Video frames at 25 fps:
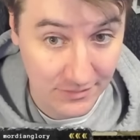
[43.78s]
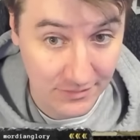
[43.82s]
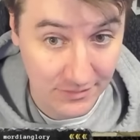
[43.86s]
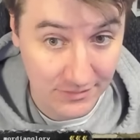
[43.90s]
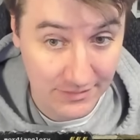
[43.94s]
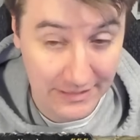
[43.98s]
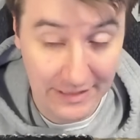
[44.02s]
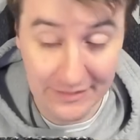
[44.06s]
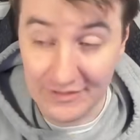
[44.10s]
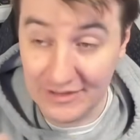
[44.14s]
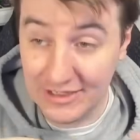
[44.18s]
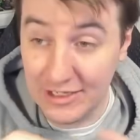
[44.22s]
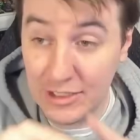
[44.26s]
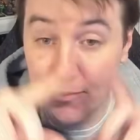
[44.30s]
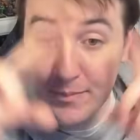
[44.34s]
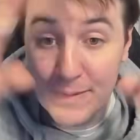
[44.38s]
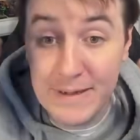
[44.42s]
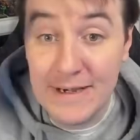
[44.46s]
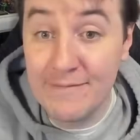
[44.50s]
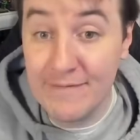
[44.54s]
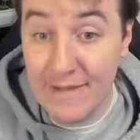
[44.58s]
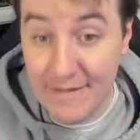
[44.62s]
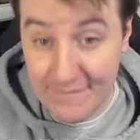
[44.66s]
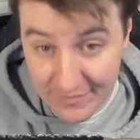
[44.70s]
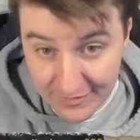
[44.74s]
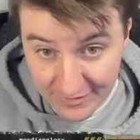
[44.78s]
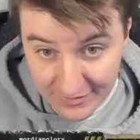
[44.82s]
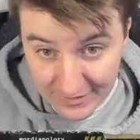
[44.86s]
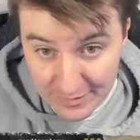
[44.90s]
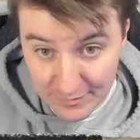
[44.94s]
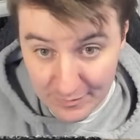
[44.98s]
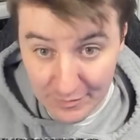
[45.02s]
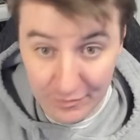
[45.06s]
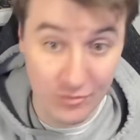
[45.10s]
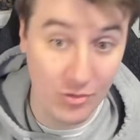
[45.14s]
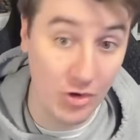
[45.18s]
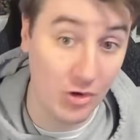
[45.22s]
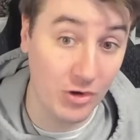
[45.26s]
Like a little bit of everything, but
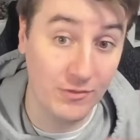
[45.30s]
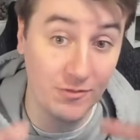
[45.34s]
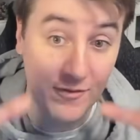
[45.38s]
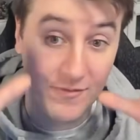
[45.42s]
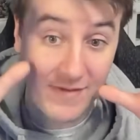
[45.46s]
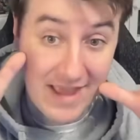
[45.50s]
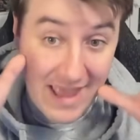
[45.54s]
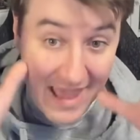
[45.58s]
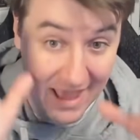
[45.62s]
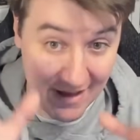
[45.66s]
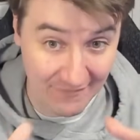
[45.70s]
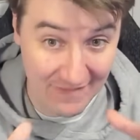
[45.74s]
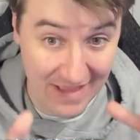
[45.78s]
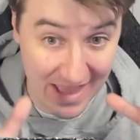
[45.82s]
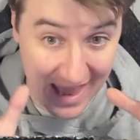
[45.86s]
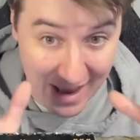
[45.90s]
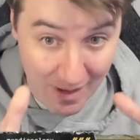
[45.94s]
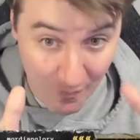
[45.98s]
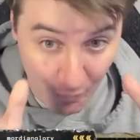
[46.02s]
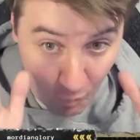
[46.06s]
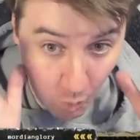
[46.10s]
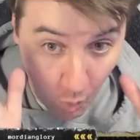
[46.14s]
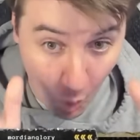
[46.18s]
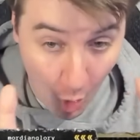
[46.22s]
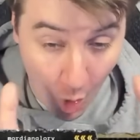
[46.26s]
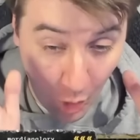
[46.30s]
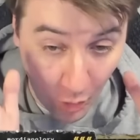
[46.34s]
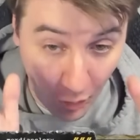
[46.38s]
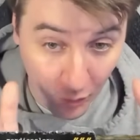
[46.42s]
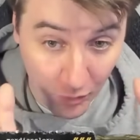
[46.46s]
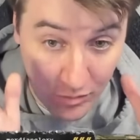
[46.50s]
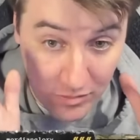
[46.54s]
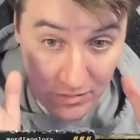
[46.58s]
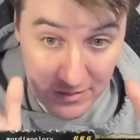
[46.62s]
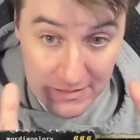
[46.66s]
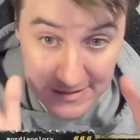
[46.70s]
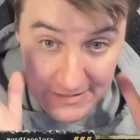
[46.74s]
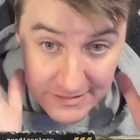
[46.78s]
there's not enough of
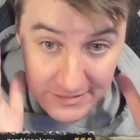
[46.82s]
one.